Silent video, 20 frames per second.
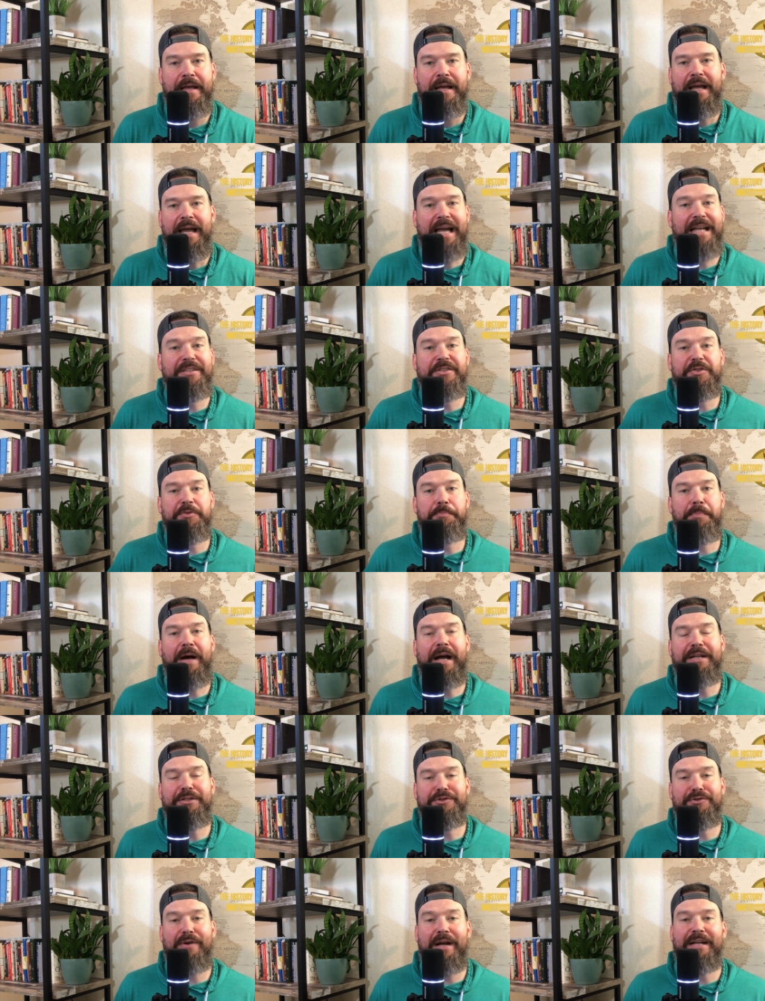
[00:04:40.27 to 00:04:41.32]
And
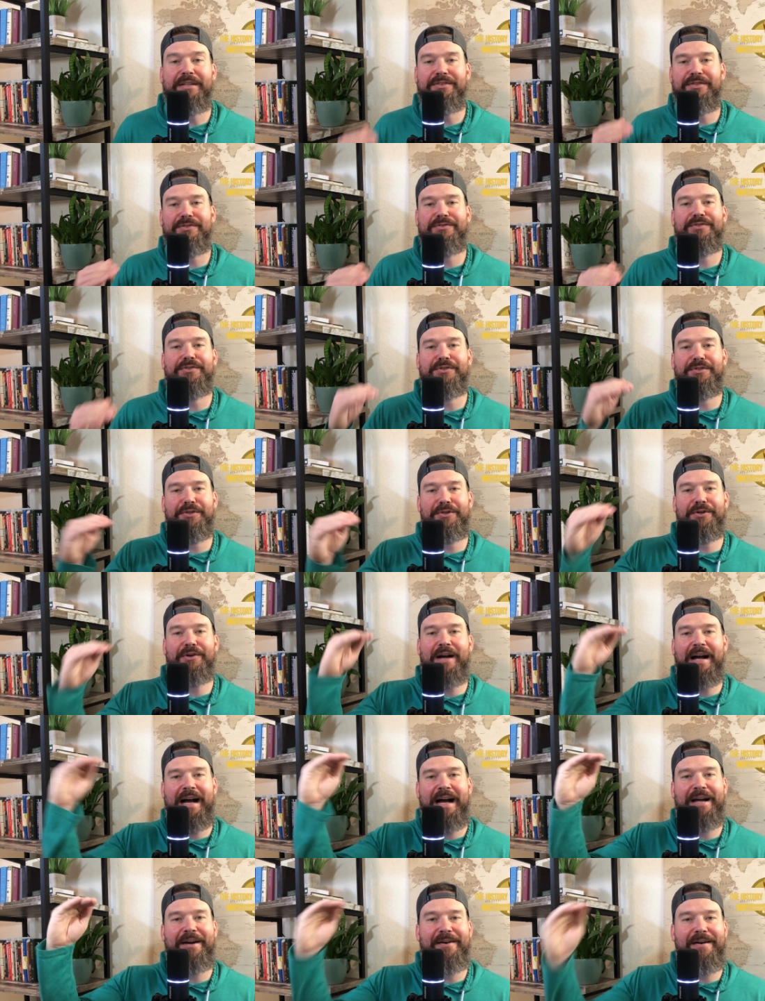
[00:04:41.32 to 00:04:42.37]
despite trying to secure
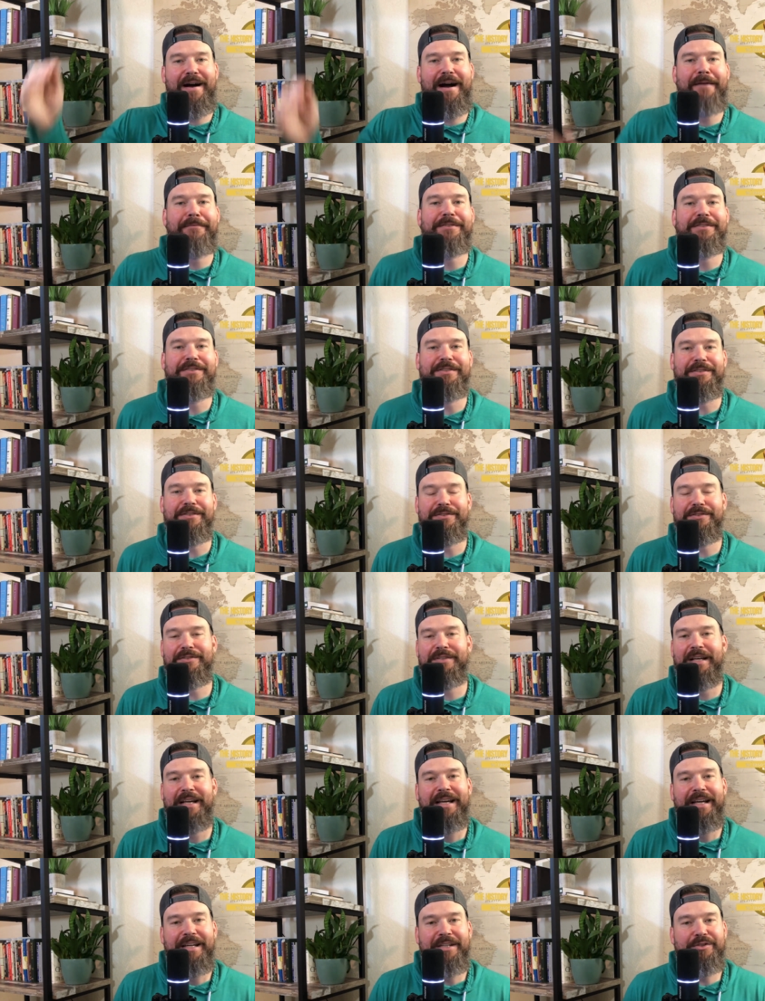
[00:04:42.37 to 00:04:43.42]
higher offices,
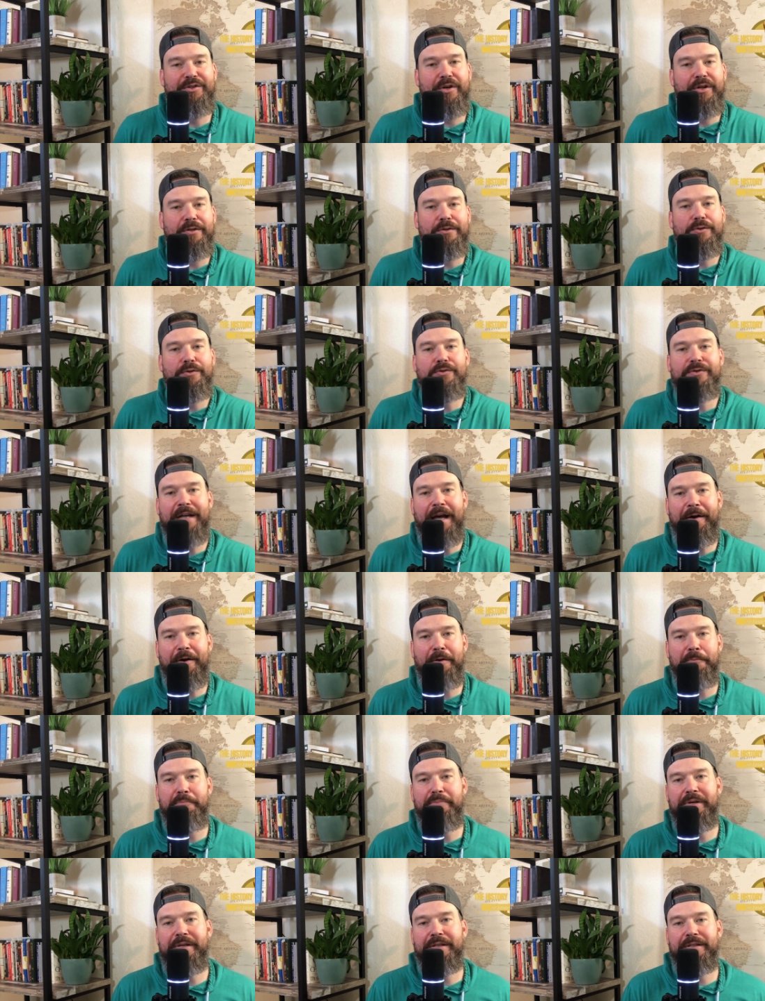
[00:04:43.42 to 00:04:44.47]
he's going to lose out
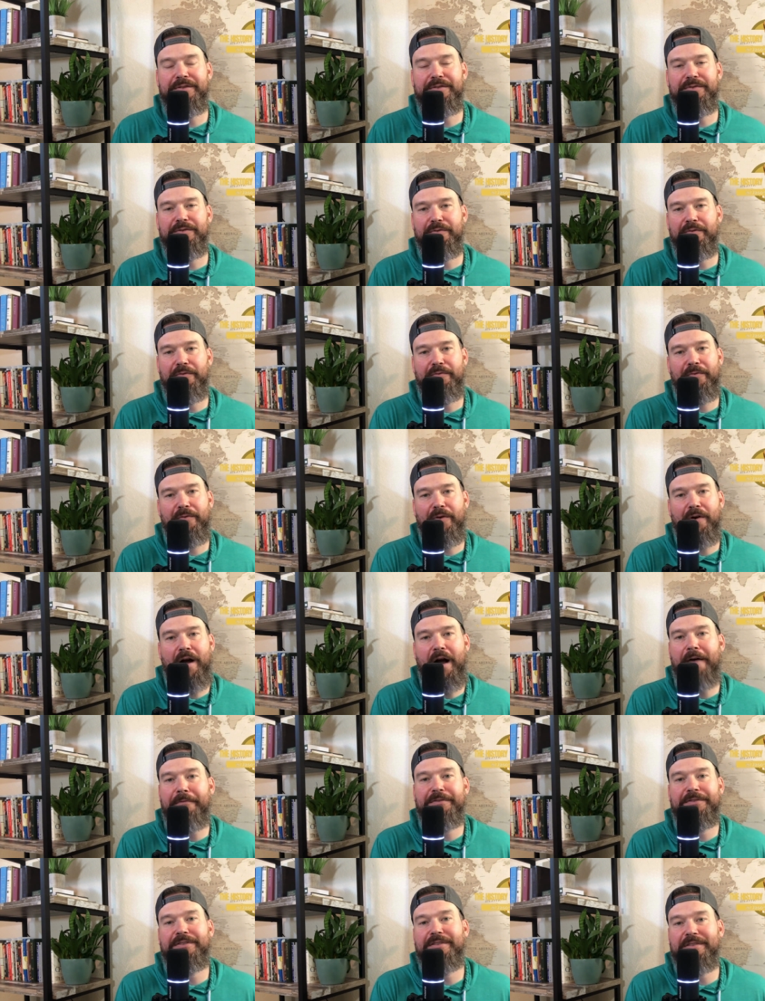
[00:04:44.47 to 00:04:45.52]
on bids for
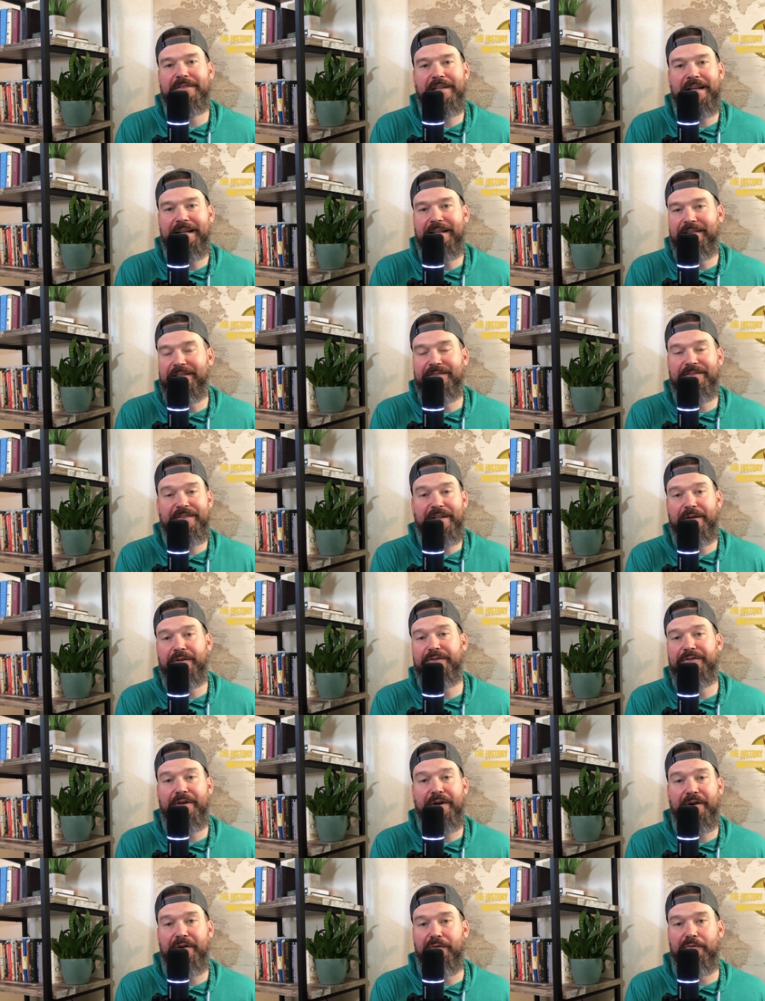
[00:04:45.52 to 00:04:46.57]
offices like the
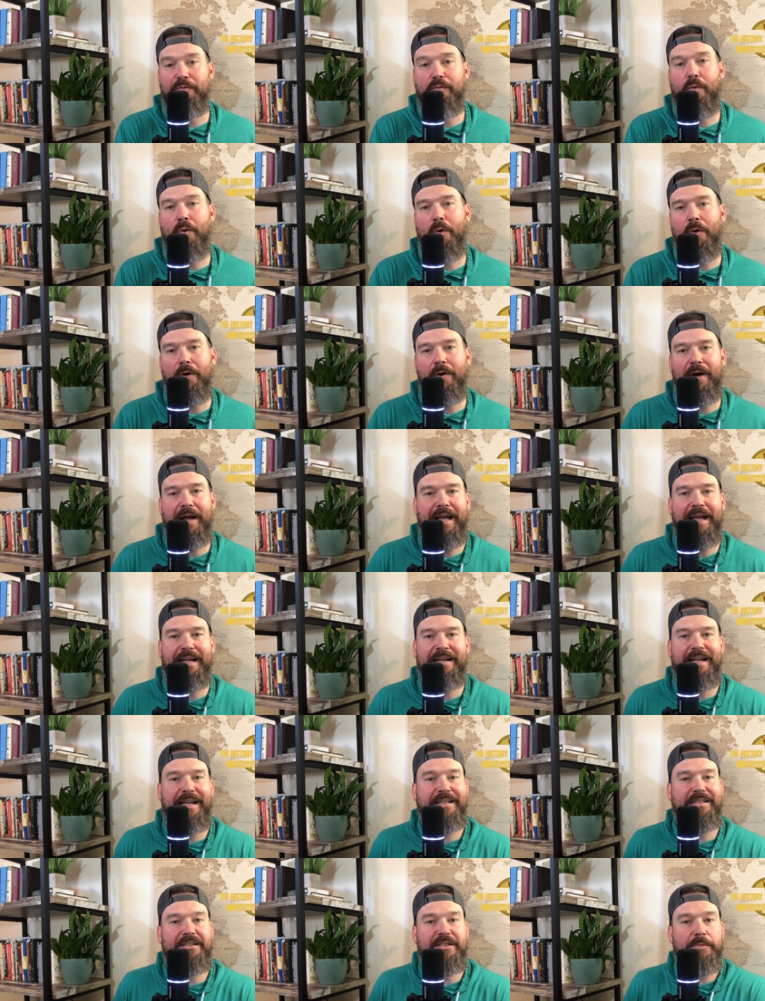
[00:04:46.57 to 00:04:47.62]
Secretary of War and
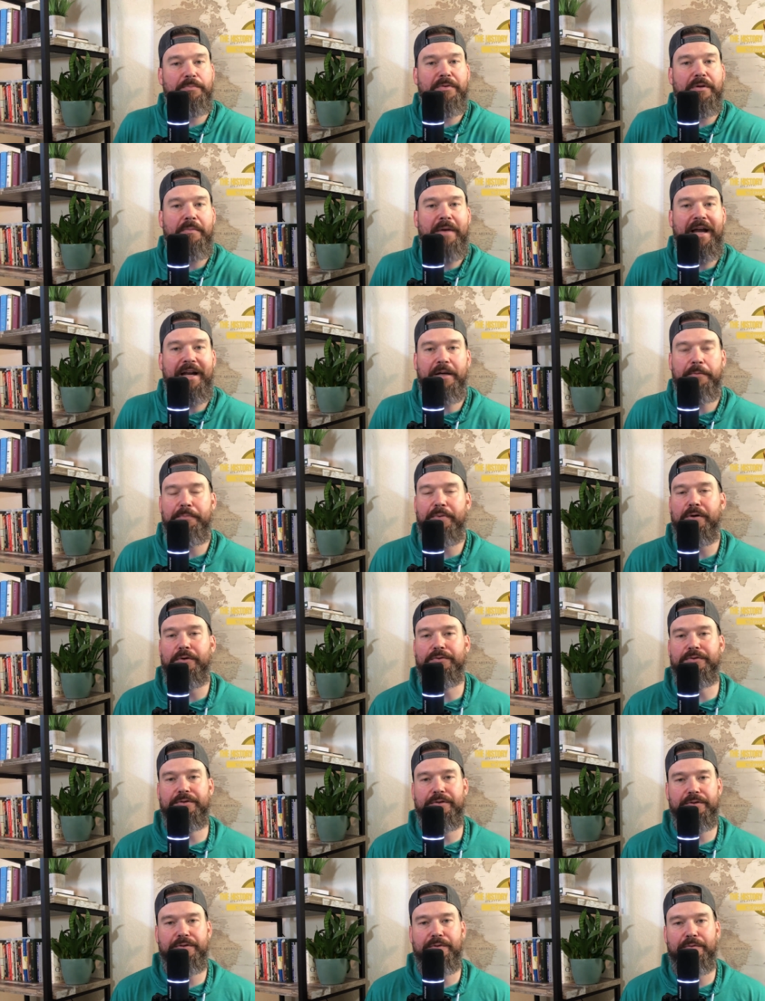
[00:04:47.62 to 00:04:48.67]
a diplomatic
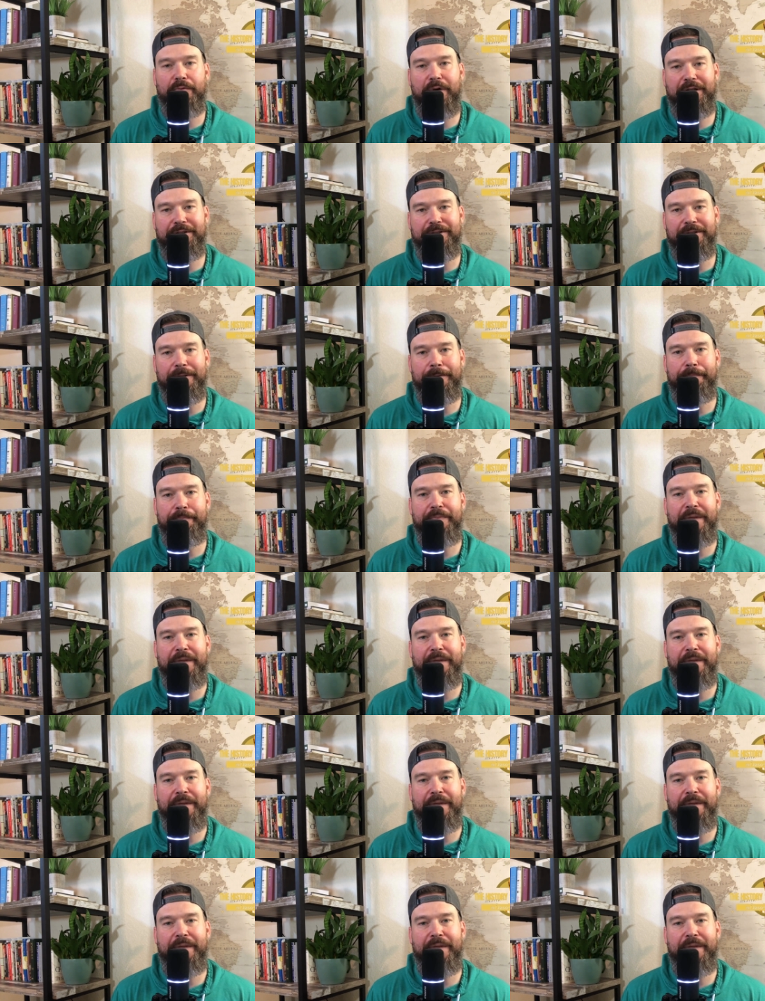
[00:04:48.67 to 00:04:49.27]
post to Russia.